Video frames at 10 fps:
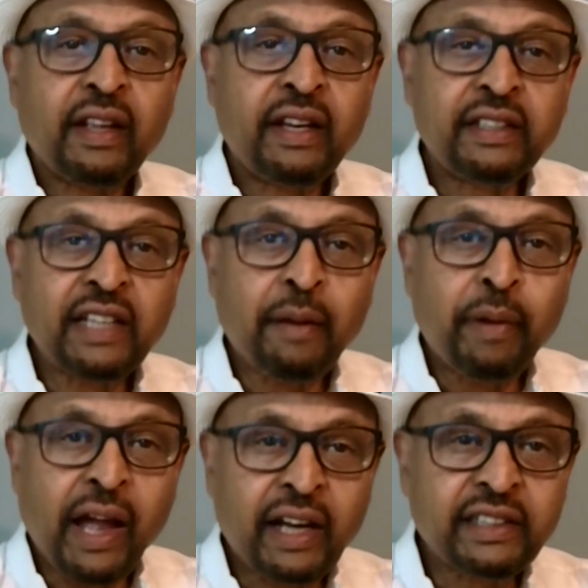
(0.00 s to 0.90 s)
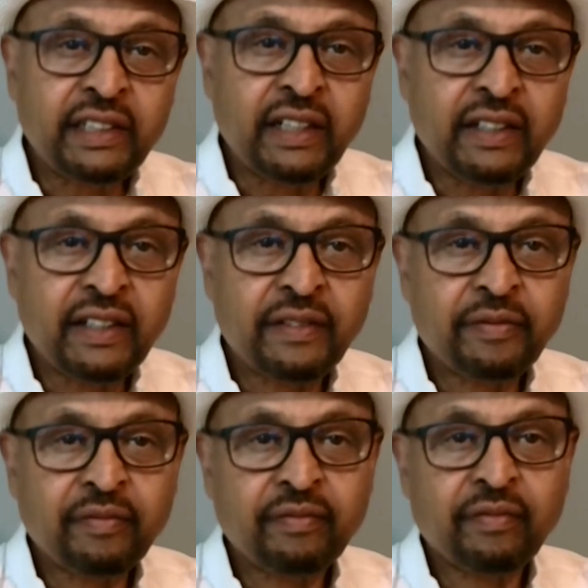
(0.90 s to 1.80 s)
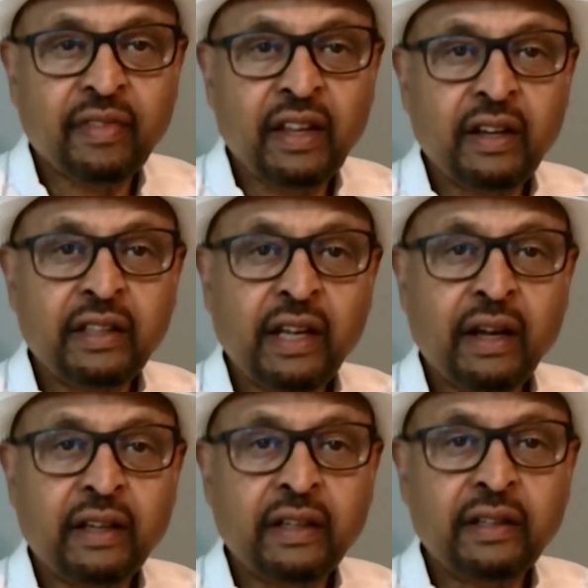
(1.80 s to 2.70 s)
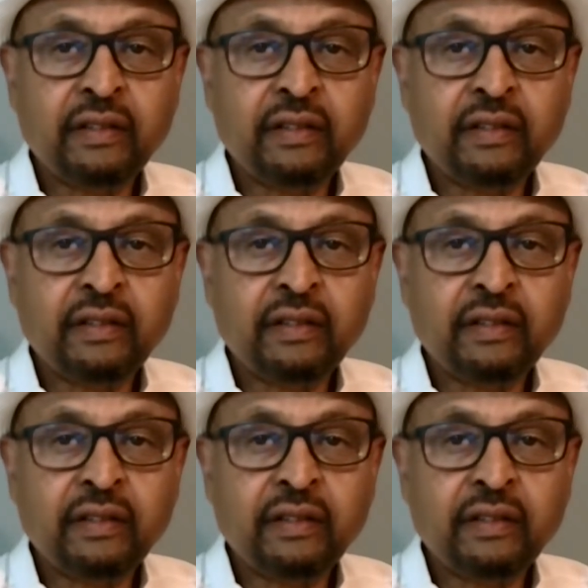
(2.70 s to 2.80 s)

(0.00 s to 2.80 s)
It is not by accident that